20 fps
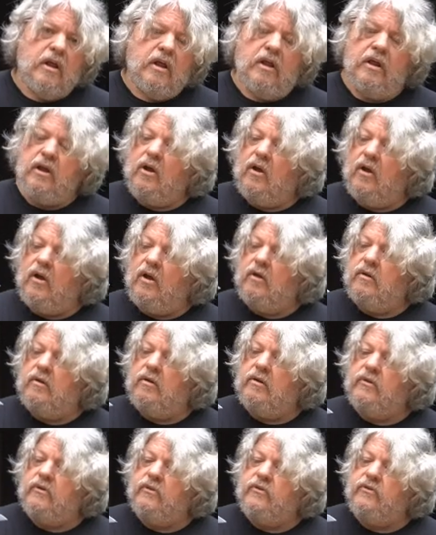you know,
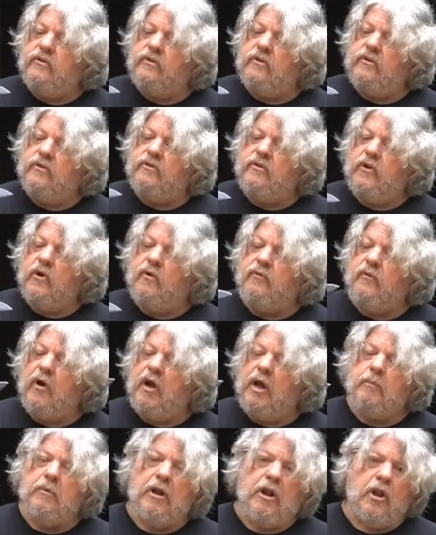steel
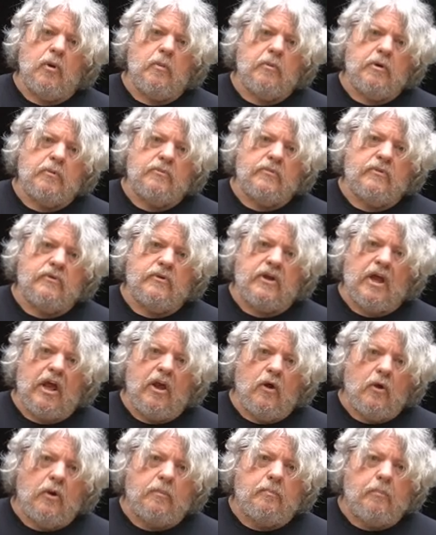framed aluminum
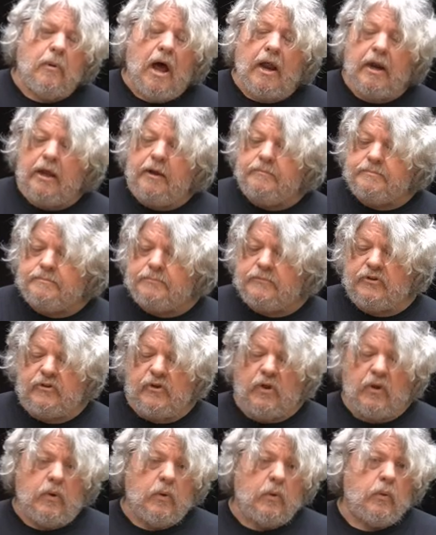scaled body,
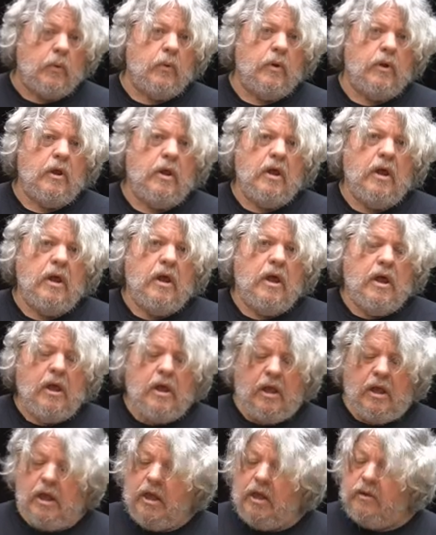so
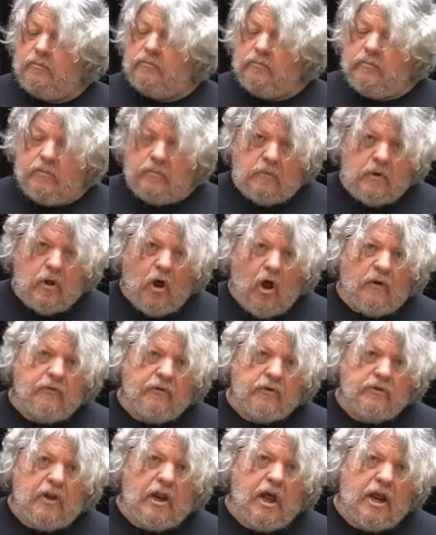it
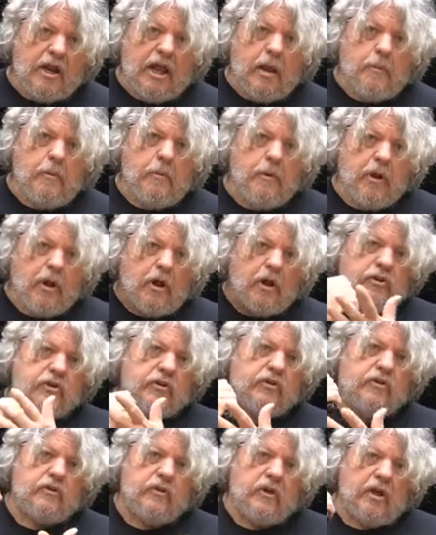offers a lot of capability
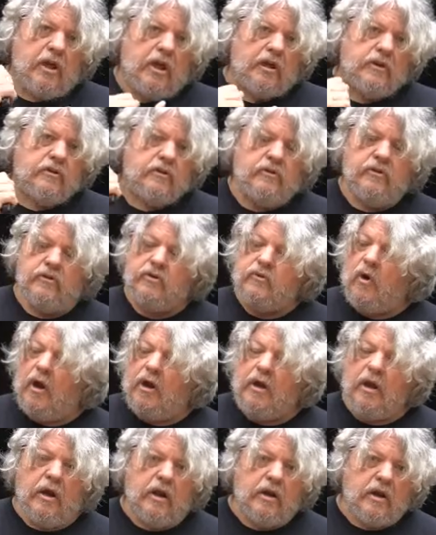just in
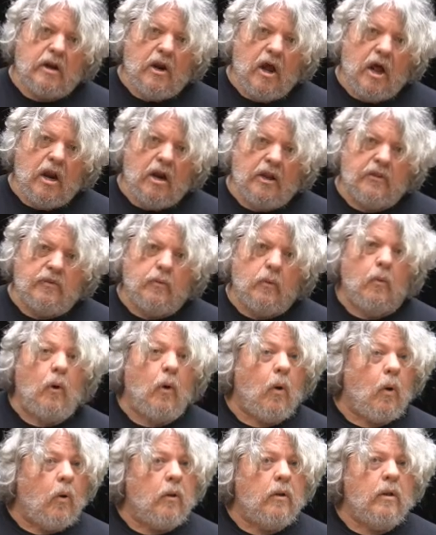striking in a non-lethal
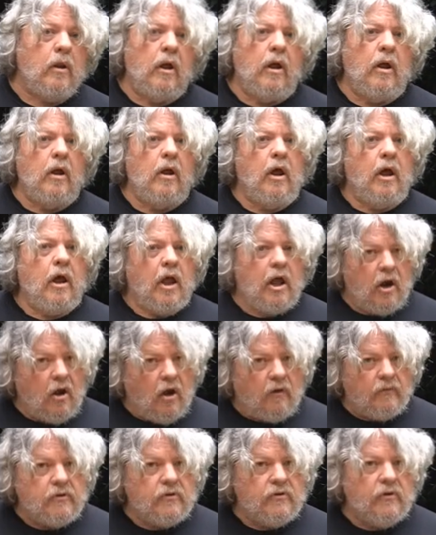roll. It
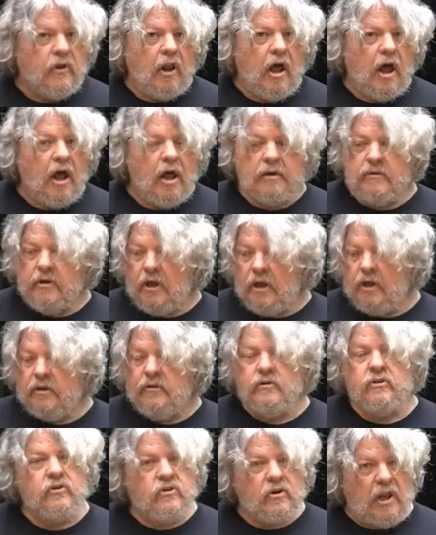offers a lot
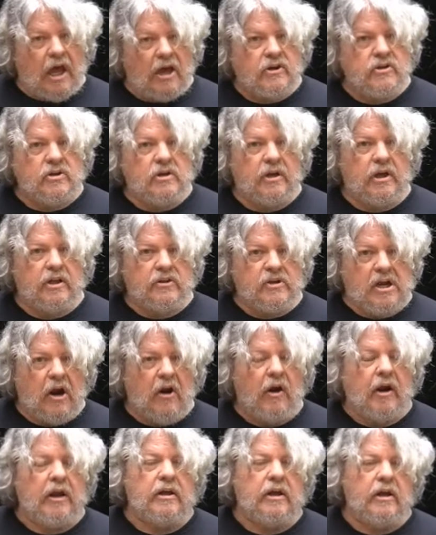in slashing and
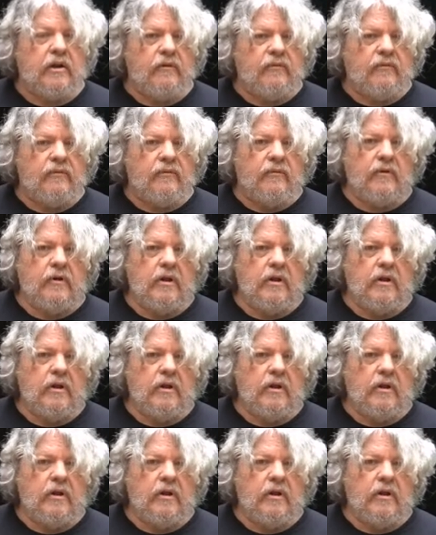tearing if